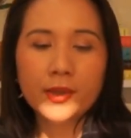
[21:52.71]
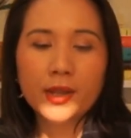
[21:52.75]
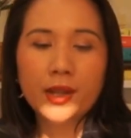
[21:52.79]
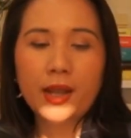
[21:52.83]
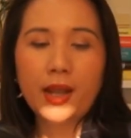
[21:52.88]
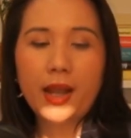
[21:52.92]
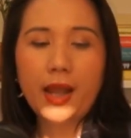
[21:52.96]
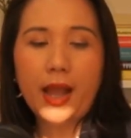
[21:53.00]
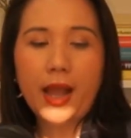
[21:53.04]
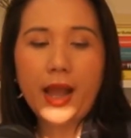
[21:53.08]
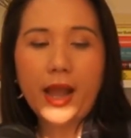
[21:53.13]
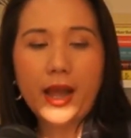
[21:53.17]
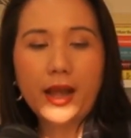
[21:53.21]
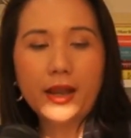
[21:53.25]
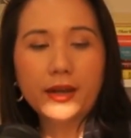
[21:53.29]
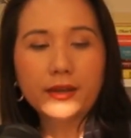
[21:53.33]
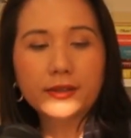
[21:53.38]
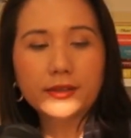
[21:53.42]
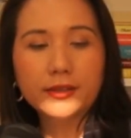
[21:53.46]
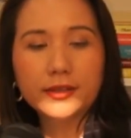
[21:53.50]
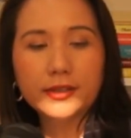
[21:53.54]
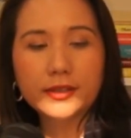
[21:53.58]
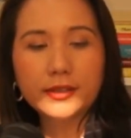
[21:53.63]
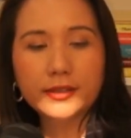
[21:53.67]

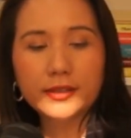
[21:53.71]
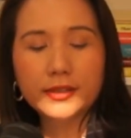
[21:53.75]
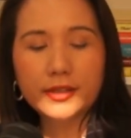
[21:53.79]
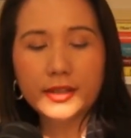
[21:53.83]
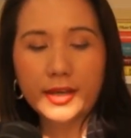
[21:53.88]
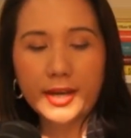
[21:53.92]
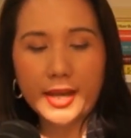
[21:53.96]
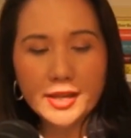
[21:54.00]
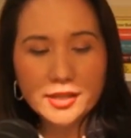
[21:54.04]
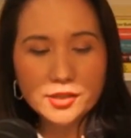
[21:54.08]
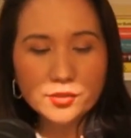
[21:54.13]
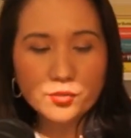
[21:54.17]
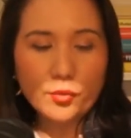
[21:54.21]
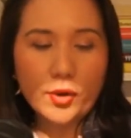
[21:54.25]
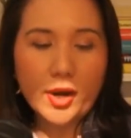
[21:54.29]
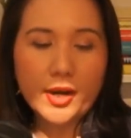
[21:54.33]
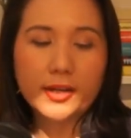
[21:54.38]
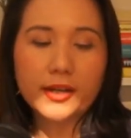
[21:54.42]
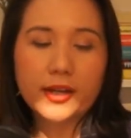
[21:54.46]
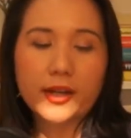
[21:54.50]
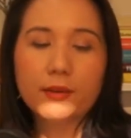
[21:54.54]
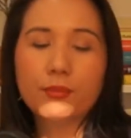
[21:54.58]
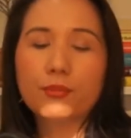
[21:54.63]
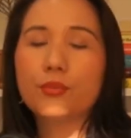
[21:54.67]
And the next one
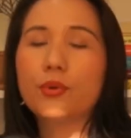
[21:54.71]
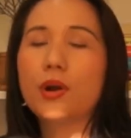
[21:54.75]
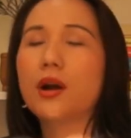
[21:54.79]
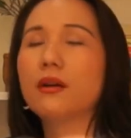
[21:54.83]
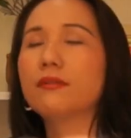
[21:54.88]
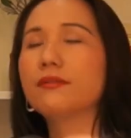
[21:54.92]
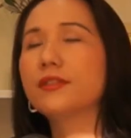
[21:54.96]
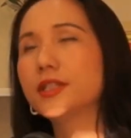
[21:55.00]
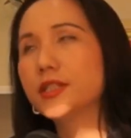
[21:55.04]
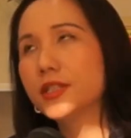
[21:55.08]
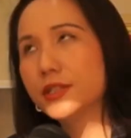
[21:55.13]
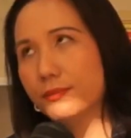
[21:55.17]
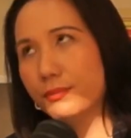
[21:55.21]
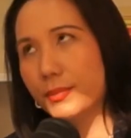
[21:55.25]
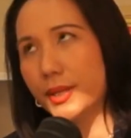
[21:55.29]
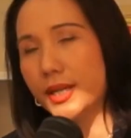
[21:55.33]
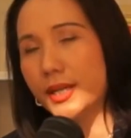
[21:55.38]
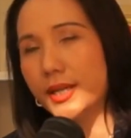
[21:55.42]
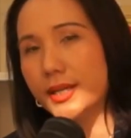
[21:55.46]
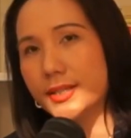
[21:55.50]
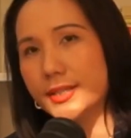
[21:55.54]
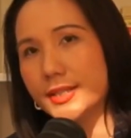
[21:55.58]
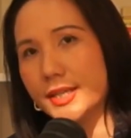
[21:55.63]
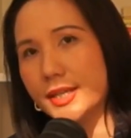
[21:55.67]
is
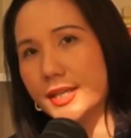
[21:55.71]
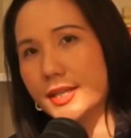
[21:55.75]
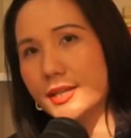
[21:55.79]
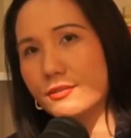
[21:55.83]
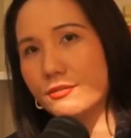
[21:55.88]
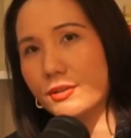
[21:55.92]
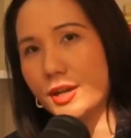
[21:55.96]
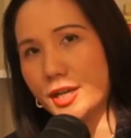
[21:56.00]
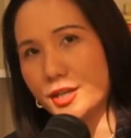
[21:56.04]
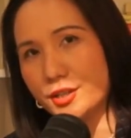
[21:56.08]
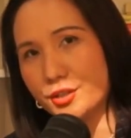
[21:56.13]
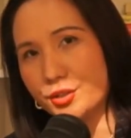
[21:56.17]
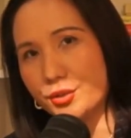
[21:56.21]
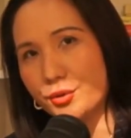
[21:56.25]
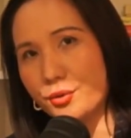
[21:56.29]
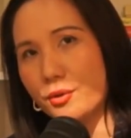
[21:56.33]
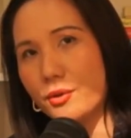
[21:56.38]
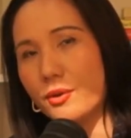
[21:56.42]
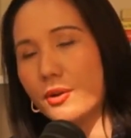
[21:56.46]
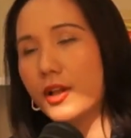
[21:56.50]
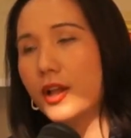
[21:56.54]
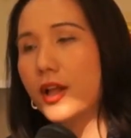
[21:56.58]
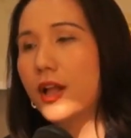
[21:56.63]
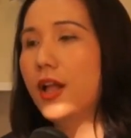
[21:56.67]
profitability ratio.
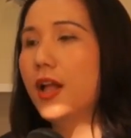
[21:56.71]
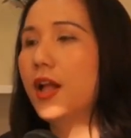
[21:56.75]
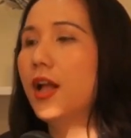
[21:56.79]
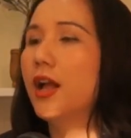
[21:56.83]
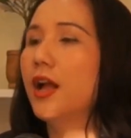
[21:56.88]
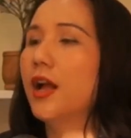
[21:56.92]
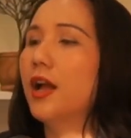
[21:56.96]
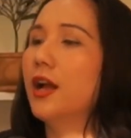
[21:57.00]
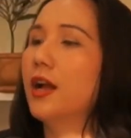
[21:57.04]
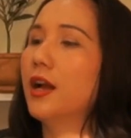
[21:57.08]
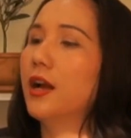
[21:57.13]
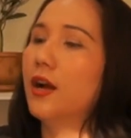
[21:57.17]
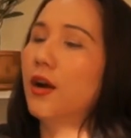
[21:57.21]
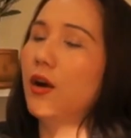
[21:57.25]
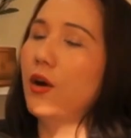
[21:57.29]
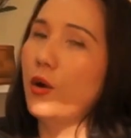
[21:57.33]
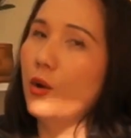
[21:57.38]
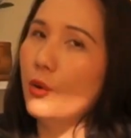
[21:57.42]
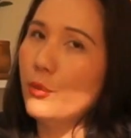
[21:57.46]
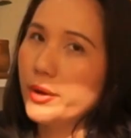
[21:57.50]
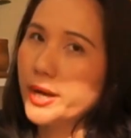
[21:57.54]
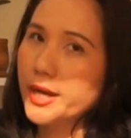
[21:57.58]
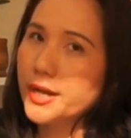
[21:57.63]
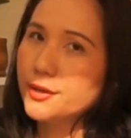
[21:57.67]

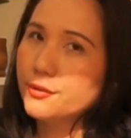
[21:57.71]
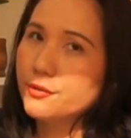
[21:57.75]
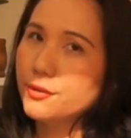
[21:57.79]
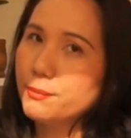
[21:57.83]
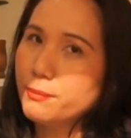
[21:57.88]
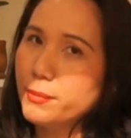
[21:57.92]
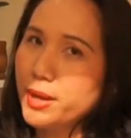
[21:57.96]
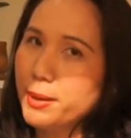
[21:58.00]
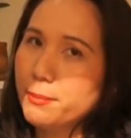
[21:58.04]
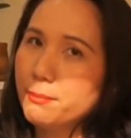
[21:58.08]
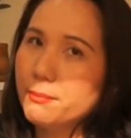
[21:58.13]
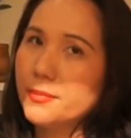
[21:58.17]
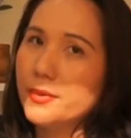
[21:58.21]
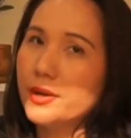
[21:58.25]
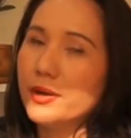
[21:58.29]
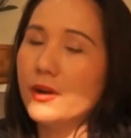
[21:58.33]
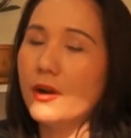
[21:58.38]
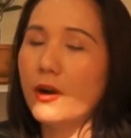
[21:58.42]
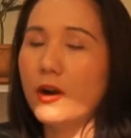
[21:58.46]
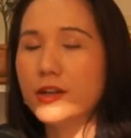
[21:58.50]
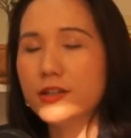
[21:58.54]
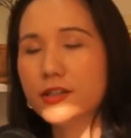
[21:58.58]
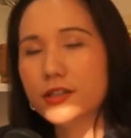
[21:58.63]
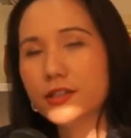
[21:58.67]
Always remember
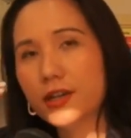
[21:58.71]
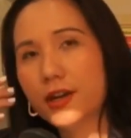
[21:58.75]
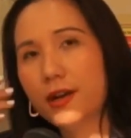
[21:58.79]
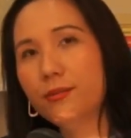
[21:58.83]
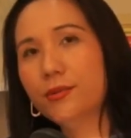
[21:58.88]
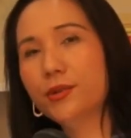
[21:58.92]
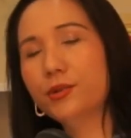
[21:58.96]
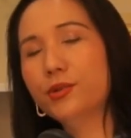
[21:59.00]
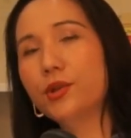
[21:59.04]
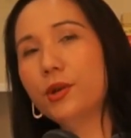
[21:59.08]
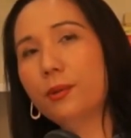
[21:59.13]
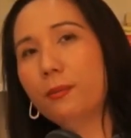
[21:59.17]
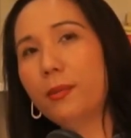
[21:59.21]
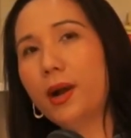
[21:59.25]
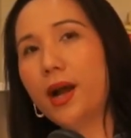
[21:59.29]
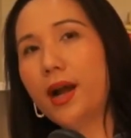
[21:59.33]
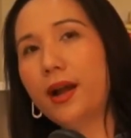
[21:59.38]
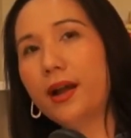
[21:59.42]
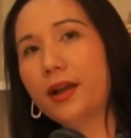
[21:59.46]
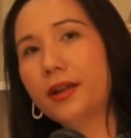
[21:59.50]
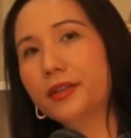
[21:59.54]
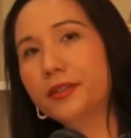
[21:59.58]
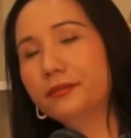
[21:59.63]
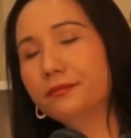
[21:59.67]
on top of your mind,